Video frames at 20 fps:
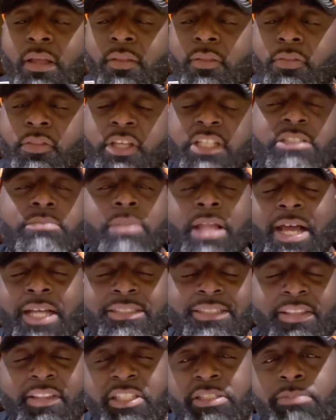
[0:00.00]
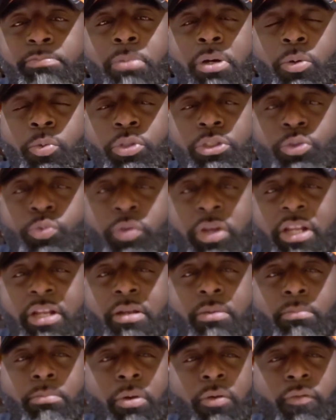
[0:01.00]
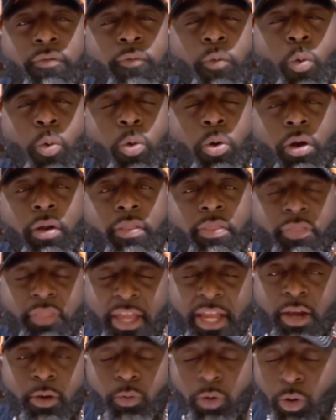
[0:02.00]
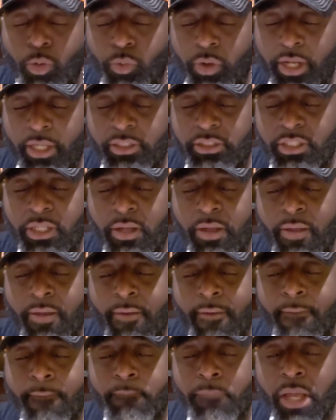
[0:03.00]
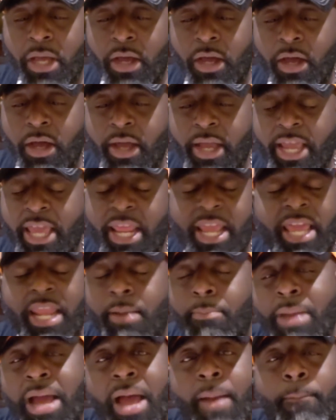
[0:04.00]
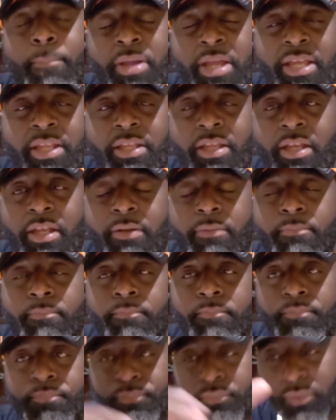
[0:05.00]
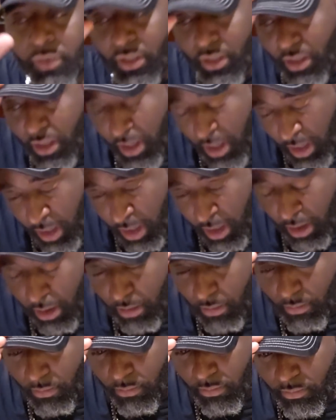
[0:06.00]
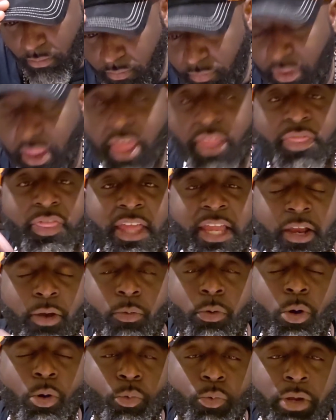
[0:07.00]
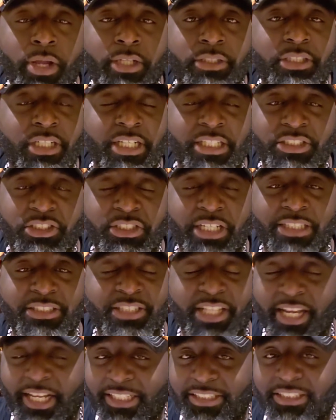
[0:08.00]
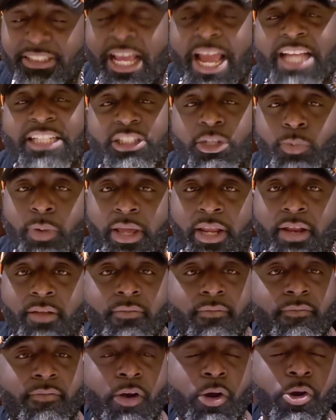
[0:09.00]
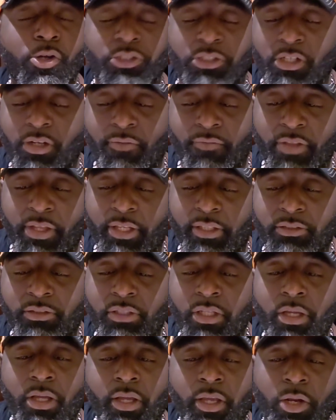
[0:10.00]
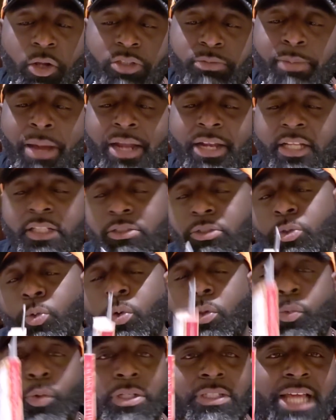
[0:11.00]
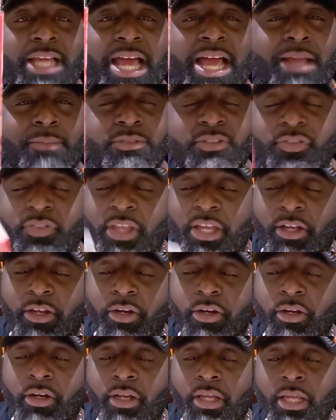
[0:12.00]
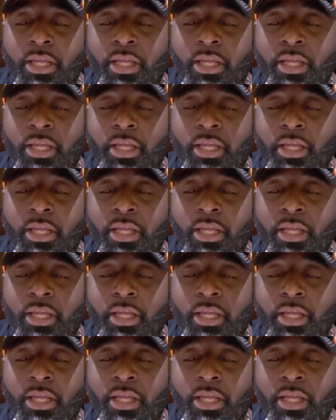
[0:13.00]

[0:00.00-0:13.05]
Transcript: this, like I said, this book was written before Think and Grow Rich. And in my opinion, Think and Grow Rich is just an exaggerated version of this. It's probably 2 or 3 times thicker,